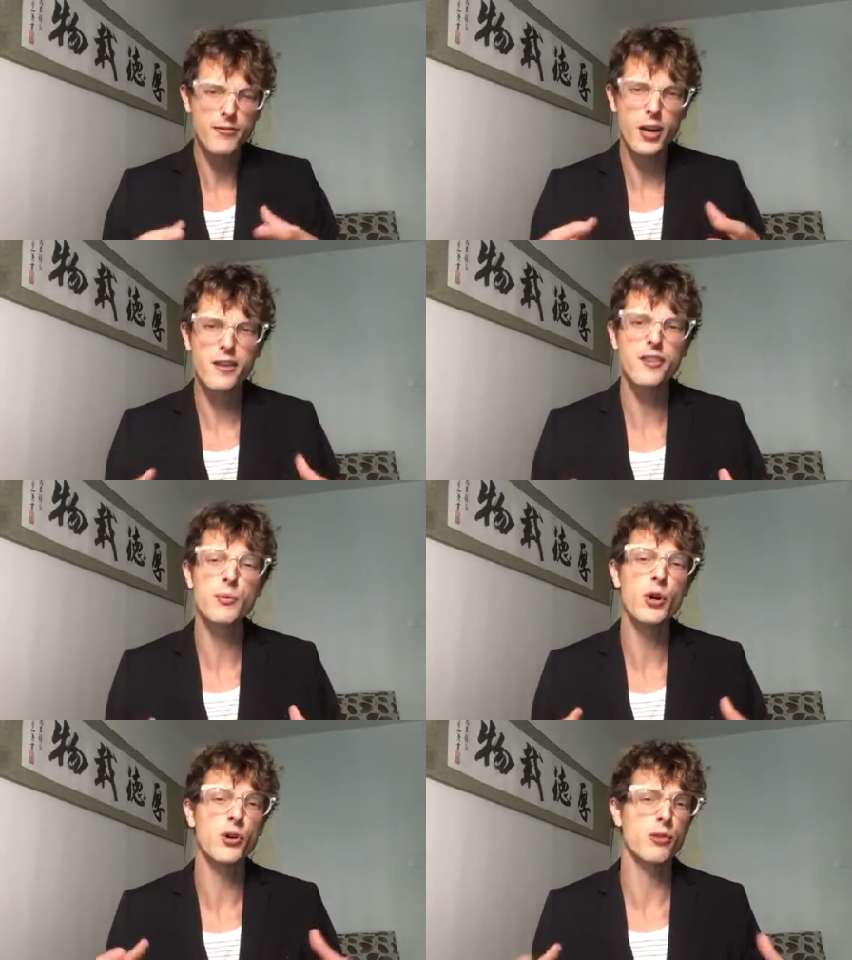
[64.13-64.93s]
be very
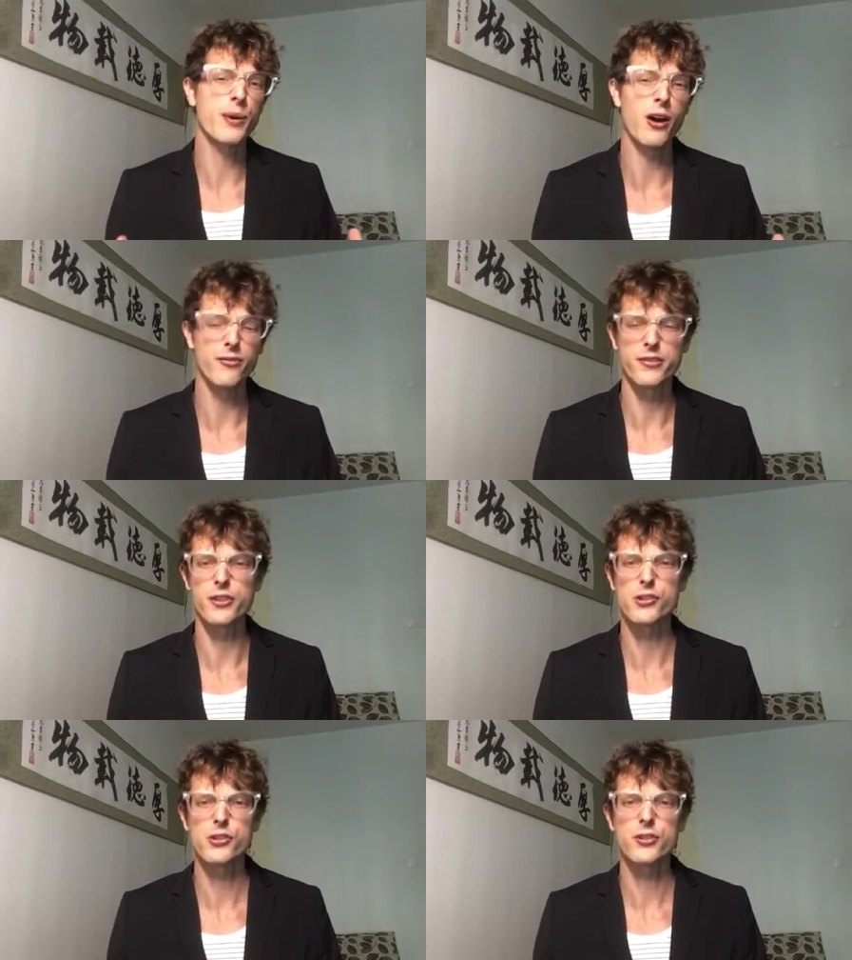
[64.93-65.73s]
familiar with
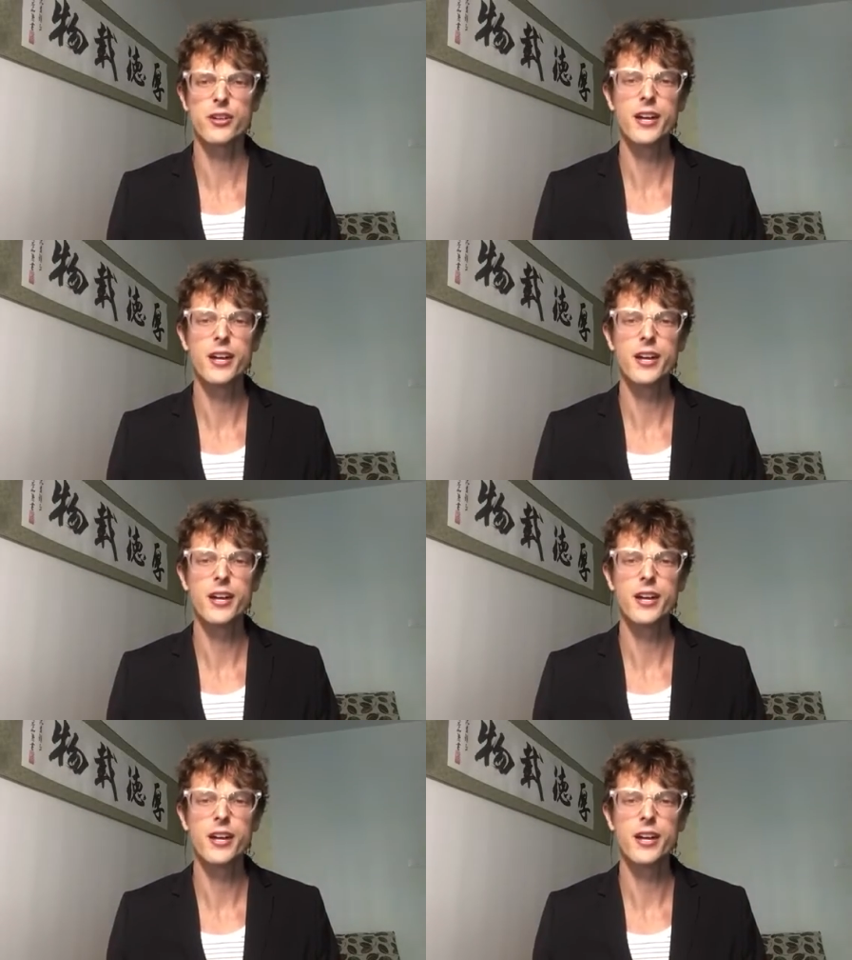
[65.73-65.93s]
Palfish.